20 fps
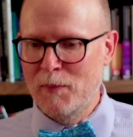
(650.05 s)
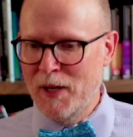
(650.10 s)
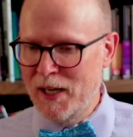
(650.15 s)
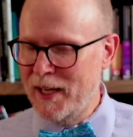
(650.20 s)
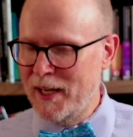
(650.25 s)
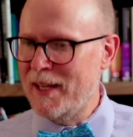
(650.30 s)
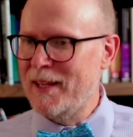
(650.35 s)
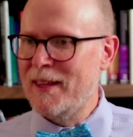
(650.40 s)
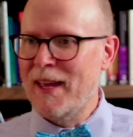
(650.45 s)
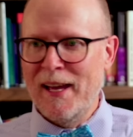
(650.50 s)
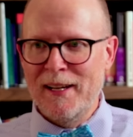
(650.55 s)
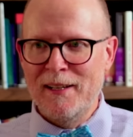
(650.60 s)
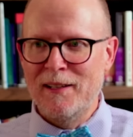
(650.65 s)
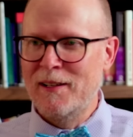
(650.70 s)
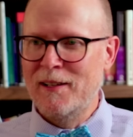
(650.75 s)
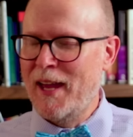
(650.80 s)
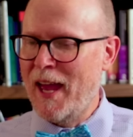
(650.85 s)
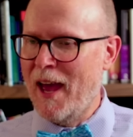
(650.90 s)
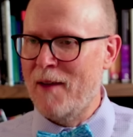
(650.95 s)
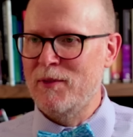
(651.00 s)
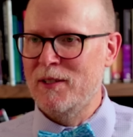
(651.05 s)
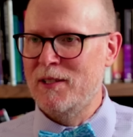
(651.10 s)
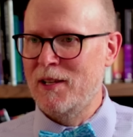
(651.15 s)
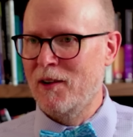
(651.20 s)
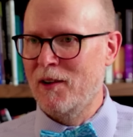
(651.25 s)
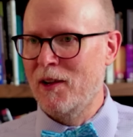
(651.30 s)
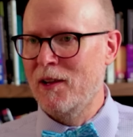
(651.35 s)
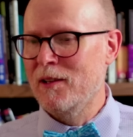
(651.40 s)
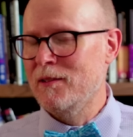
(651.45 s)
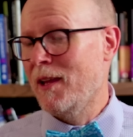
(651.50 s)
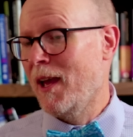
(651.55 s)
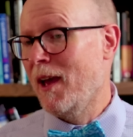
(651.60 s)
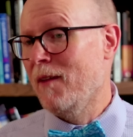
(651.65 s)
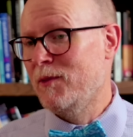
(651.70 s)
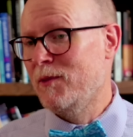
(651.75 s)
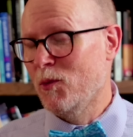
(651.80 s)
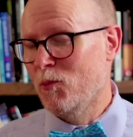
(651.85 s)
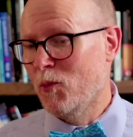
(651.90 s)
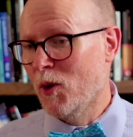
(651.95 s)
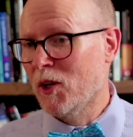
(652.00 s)
money that cafeterias
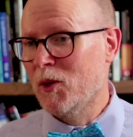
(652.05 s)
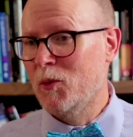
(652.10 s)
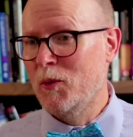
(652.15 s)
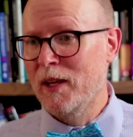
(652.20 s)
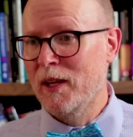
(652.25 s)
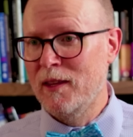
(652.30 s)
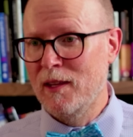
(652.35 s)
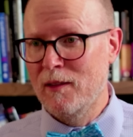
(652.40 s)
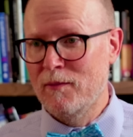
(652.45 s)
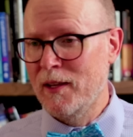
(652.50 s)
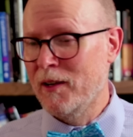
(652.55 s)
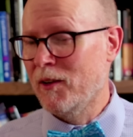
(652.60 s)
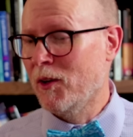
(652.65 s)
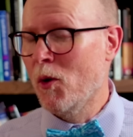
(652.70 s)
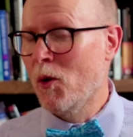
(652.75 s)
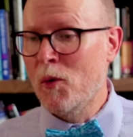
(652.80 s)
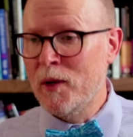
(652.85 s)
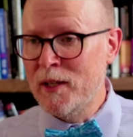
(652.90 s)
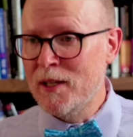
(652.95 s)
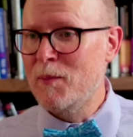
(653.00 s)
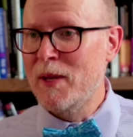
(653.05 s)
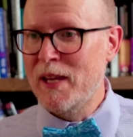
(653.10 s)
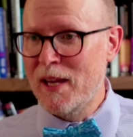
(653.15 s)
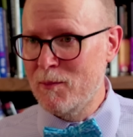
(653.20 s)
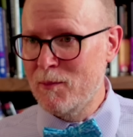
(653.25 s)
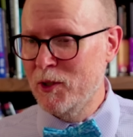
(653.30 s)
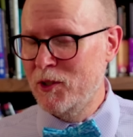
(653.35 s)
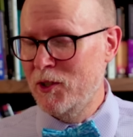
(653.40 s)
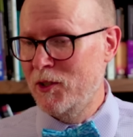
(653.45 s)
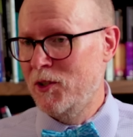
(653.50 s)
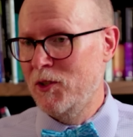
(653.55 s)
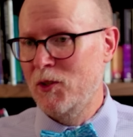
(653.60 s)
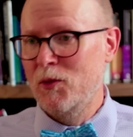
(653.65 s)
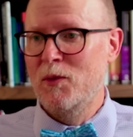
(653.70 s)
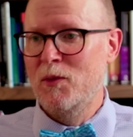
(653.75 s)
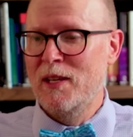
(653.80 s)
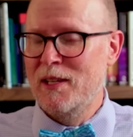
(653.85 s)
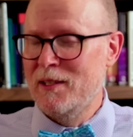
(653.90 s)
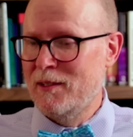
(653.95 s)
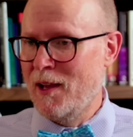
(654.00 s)
have to work with if they're going to be able to
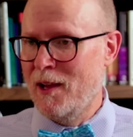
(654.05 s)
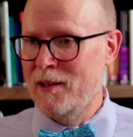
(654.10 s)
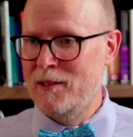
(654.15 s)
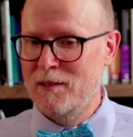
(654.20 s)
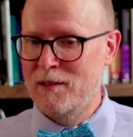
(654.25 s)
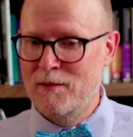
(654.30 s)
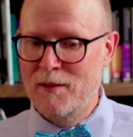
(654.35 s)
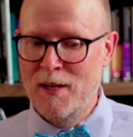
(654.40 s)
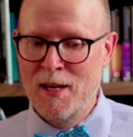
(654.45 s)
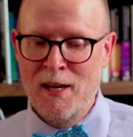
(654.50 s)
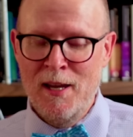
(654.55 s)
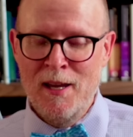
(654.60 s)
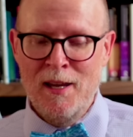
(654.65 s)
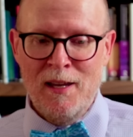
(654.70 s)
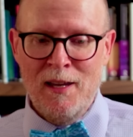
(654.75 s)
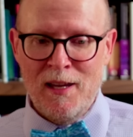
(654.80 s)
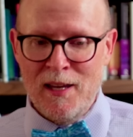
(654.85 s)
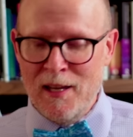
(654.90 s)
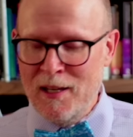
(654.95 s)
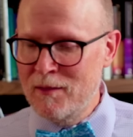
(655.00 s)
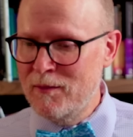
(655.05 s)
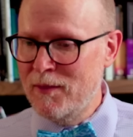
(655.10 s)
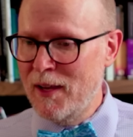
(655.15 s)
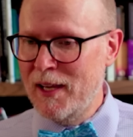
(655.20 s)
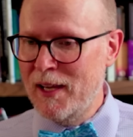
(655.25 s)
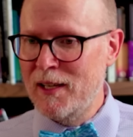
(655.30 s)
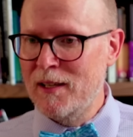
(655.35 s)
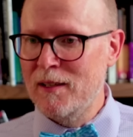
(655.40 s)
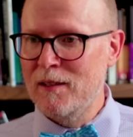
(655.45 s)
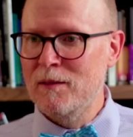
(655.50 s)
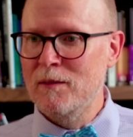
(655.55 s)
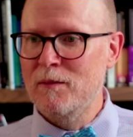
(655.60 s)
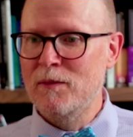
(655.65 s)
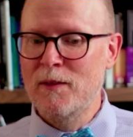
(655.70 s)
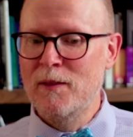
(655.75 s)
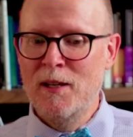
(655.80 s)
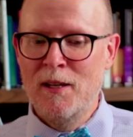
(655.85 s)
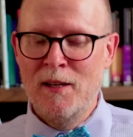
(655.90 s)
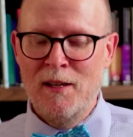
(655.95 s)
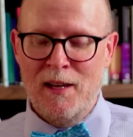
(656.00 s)
do these kinds of innovative,